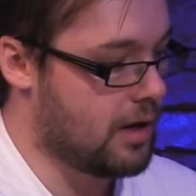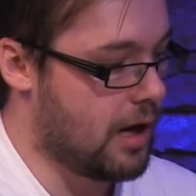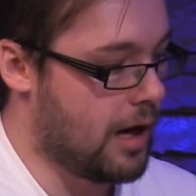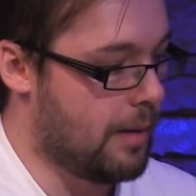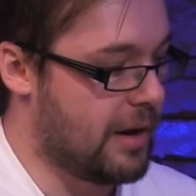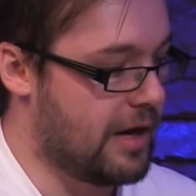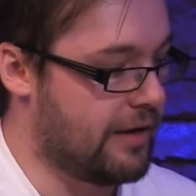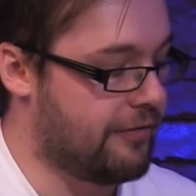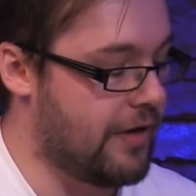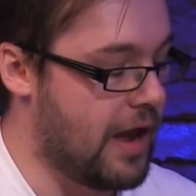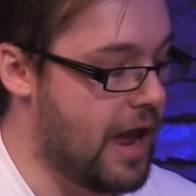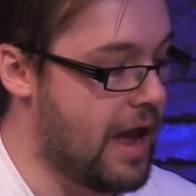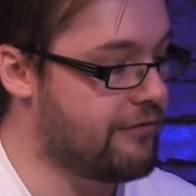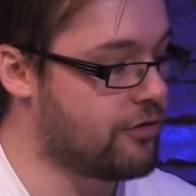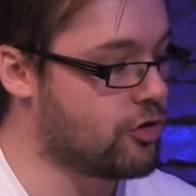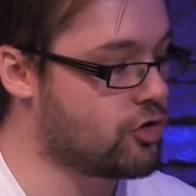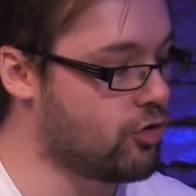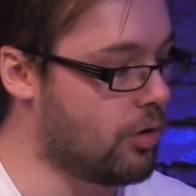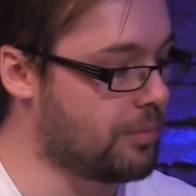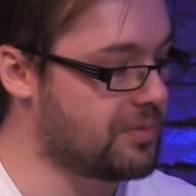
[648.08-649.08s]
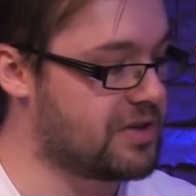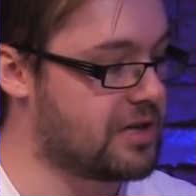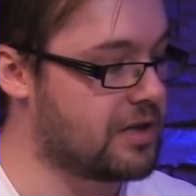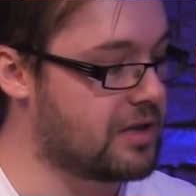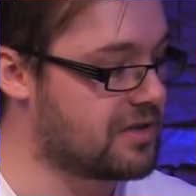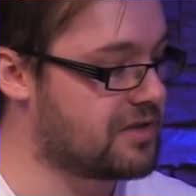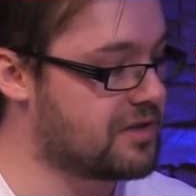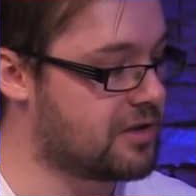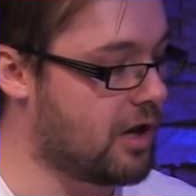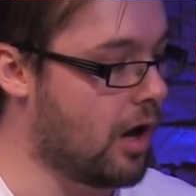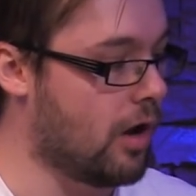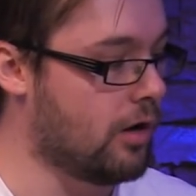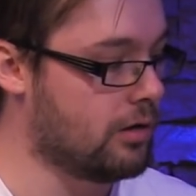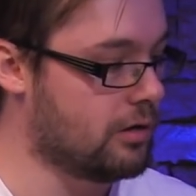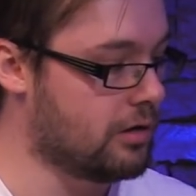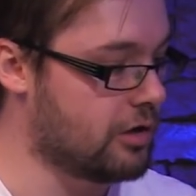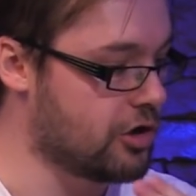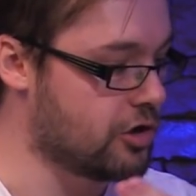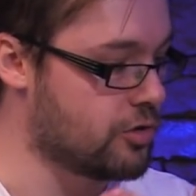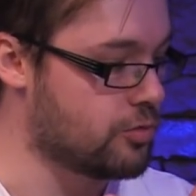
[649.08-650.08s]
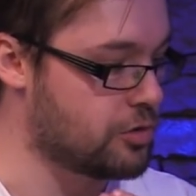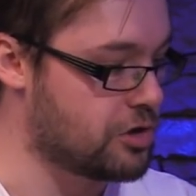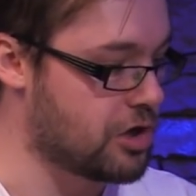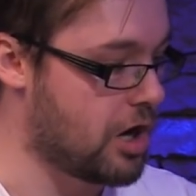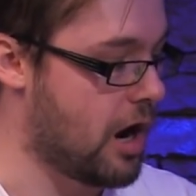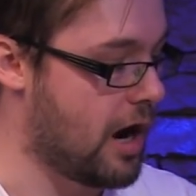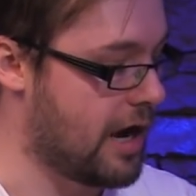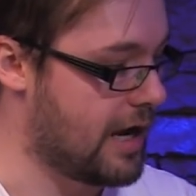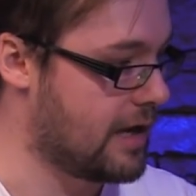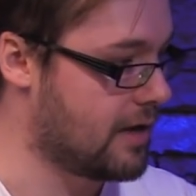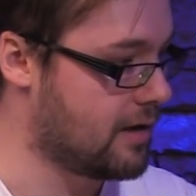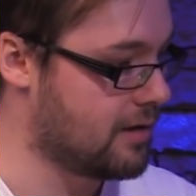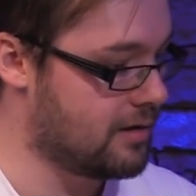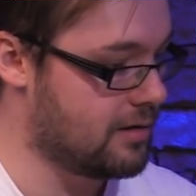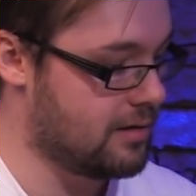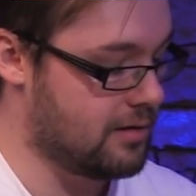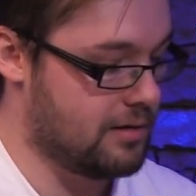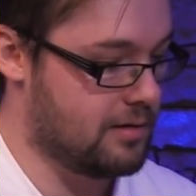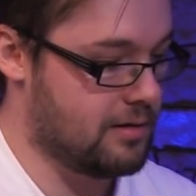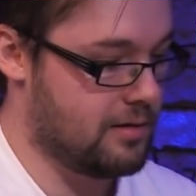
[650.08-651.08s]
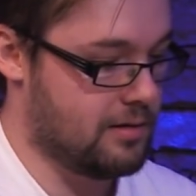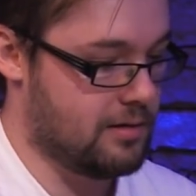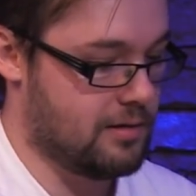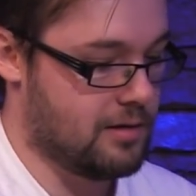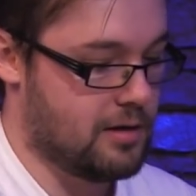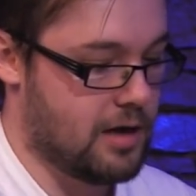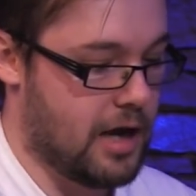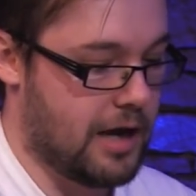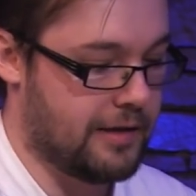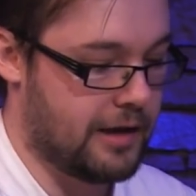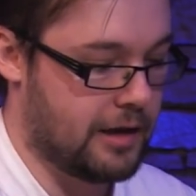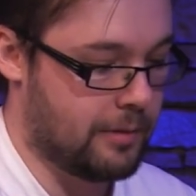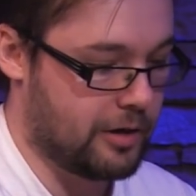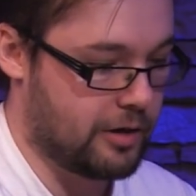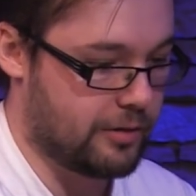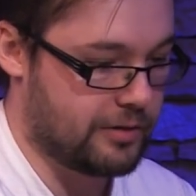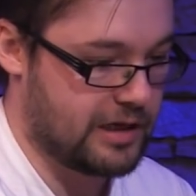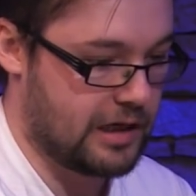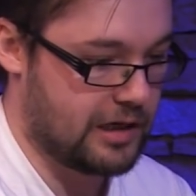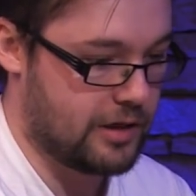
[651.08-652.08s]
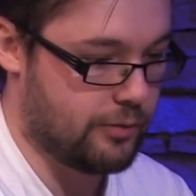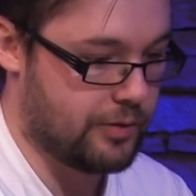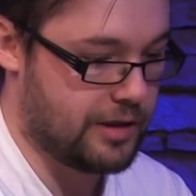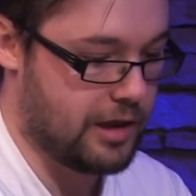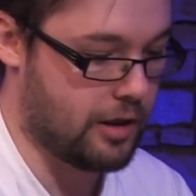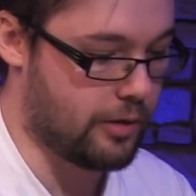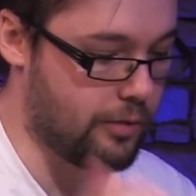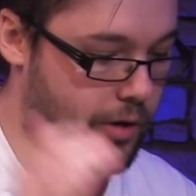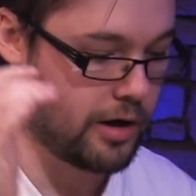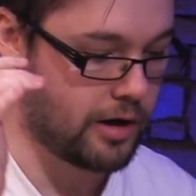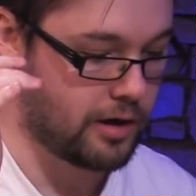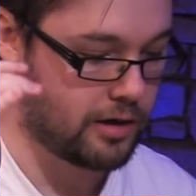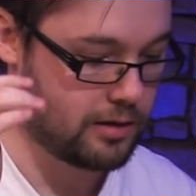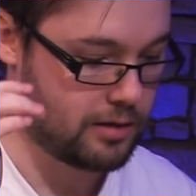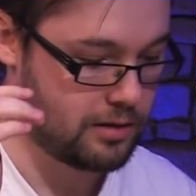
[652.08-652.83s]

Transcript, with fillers: Um, and if it ever drops to the skull, you die. Roger that. And then I'm going to attack you with the other one.